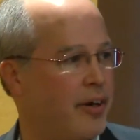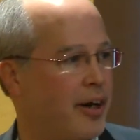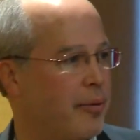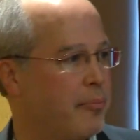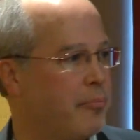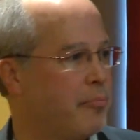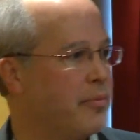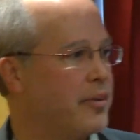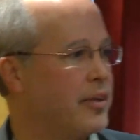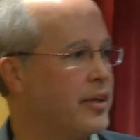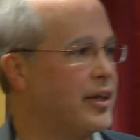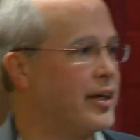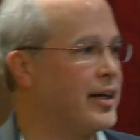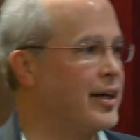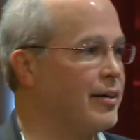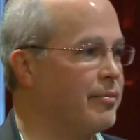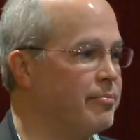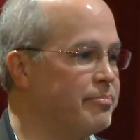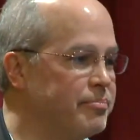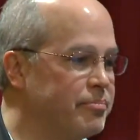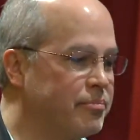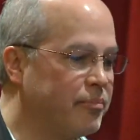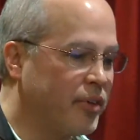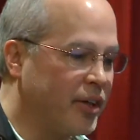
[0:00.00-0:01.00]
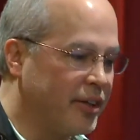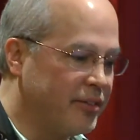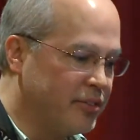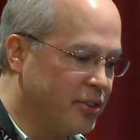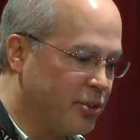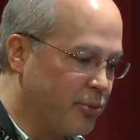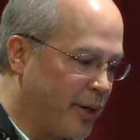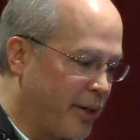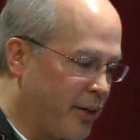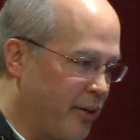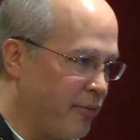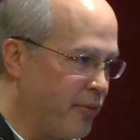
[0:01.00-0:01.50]
I'm um,
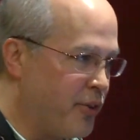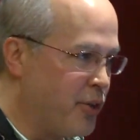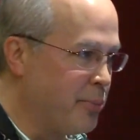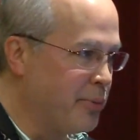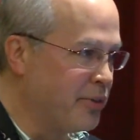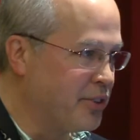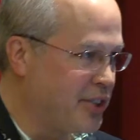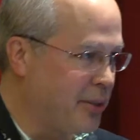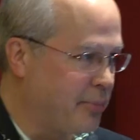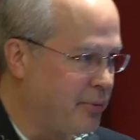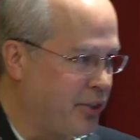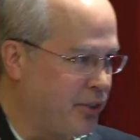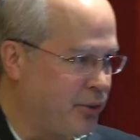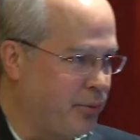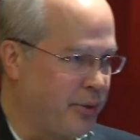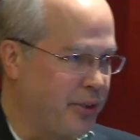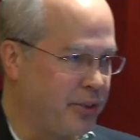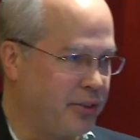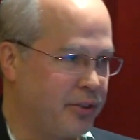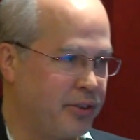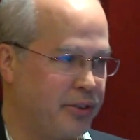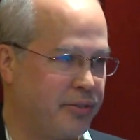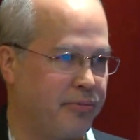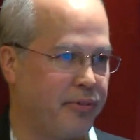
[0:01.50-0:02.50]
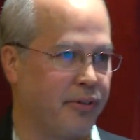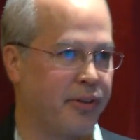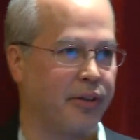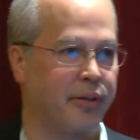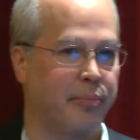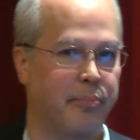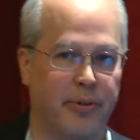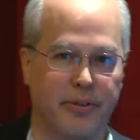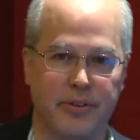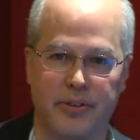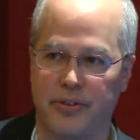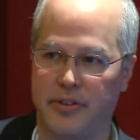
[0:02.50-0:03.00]
Director of Human Subjects Research for
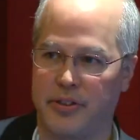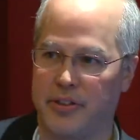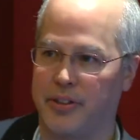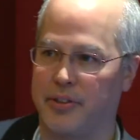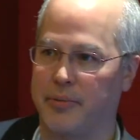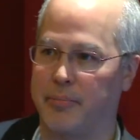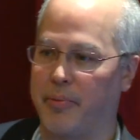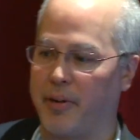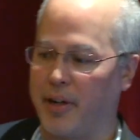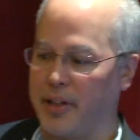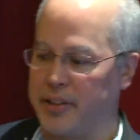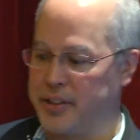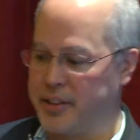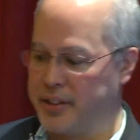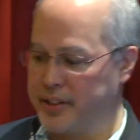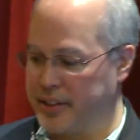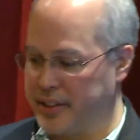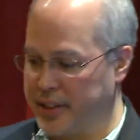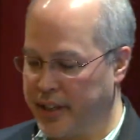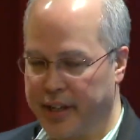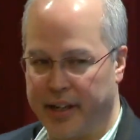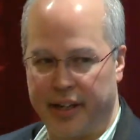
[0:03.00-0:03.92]
the Personal Genome Project,